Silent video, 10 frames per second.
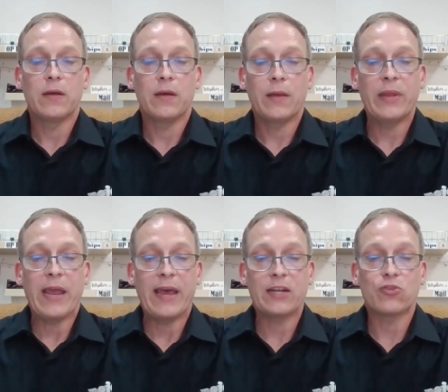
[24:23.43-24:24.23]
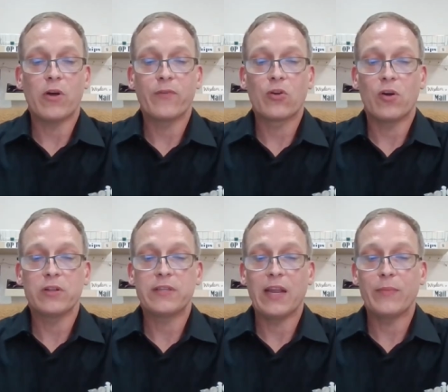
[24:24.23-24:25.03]
uh, I mean, addicts often
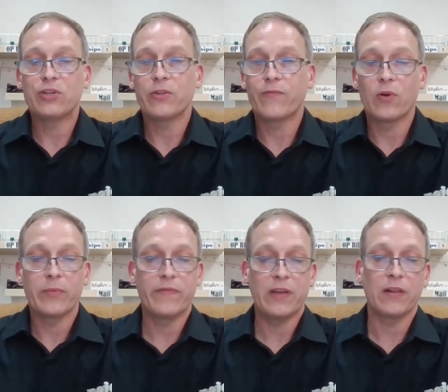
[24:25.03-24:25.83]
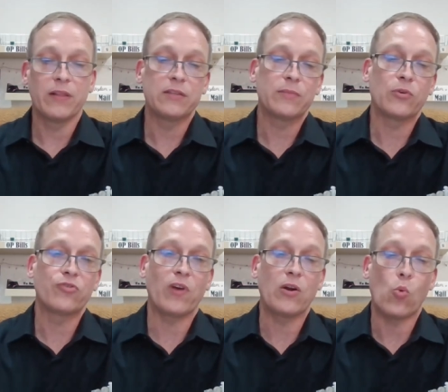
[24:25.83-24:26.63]
cause damage in the form of vandalism or
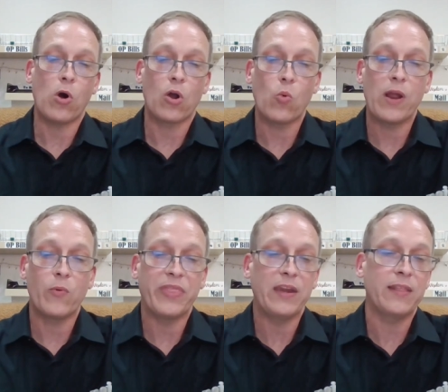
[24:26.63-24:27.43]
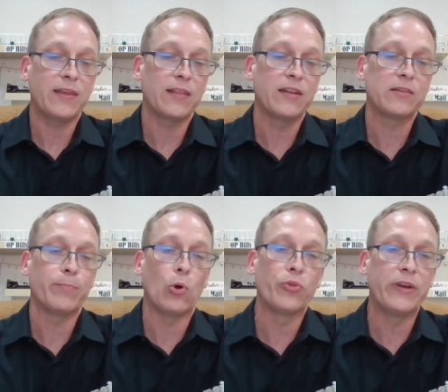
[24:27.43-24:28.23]
trying to walk away with anything that
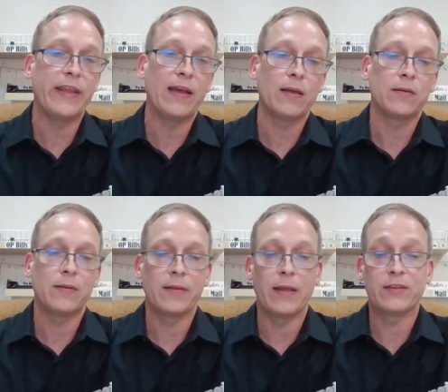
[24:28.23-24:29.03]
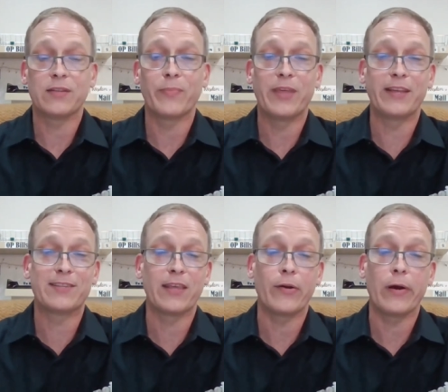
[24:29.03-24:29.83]
isn't bolted down, and mm-hmm. some
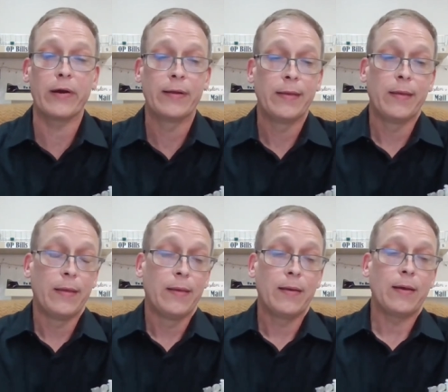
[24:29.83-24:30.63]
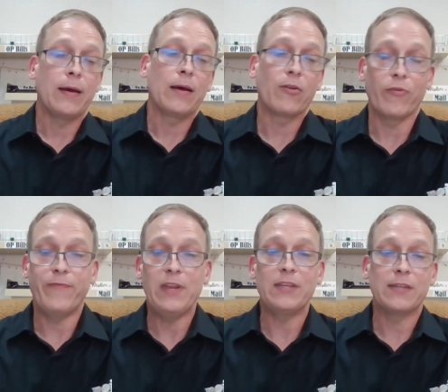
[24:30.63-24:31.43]
things that are. Uh,
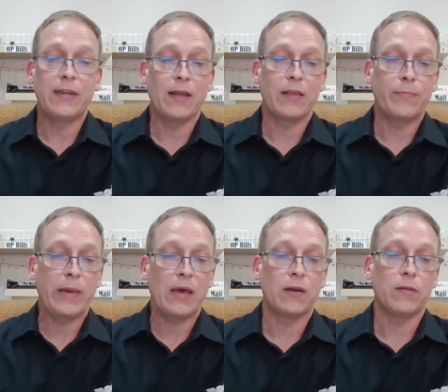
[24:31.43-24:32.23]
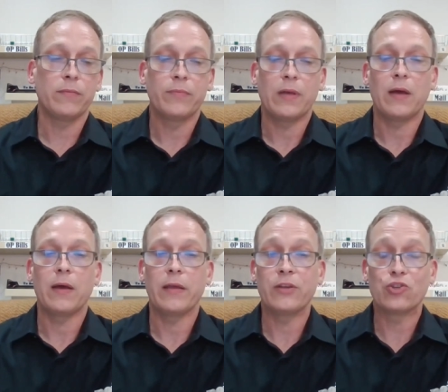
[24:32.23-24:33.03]
graffiti is a daily battle.
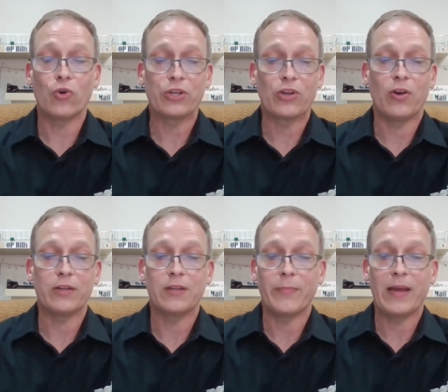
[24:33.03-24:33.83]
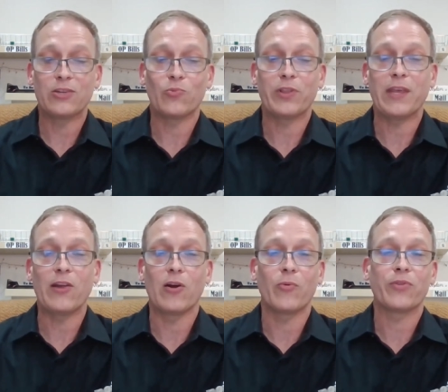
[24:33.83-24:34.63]
Uh, insurance costs, you imagine what
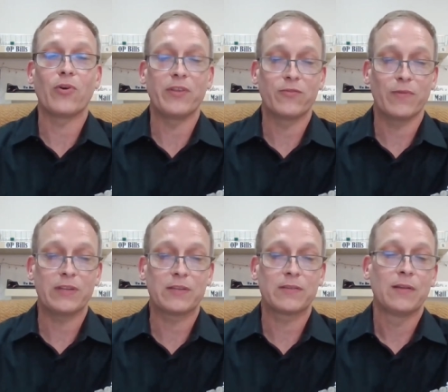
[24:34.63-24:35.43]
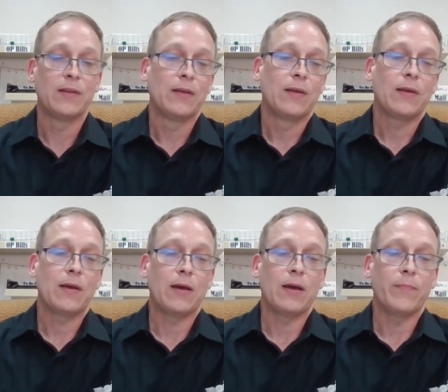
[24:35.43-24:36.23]
they are with all these risks.
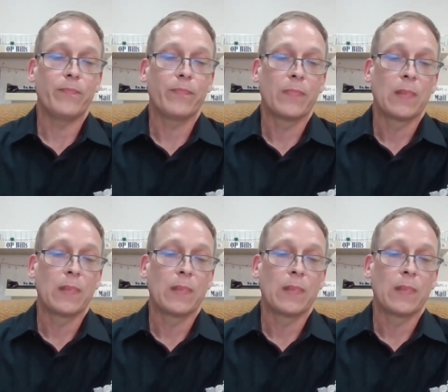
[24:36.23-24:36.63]
Um,